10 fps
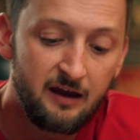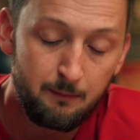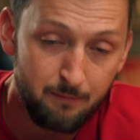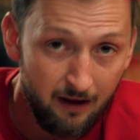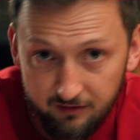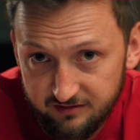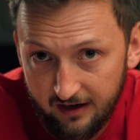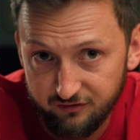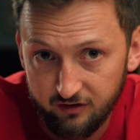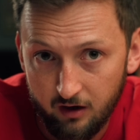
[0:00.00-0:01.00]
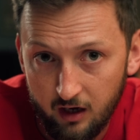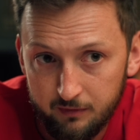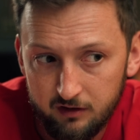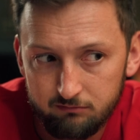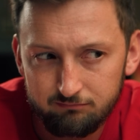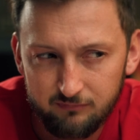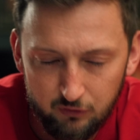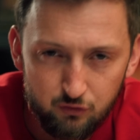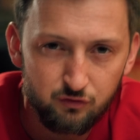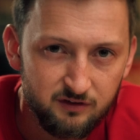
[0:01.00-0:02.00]
a balanced action economy
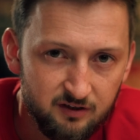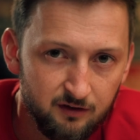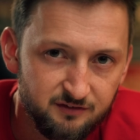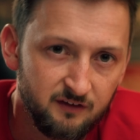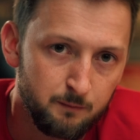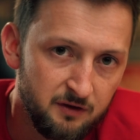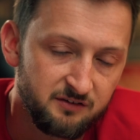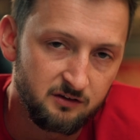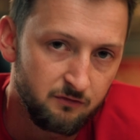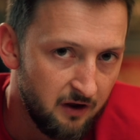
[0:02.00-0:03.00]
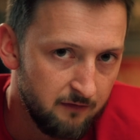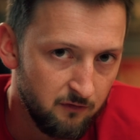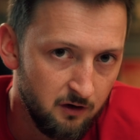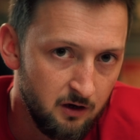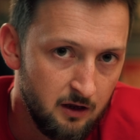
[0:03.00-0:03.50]
usually tilts in the PC's favor.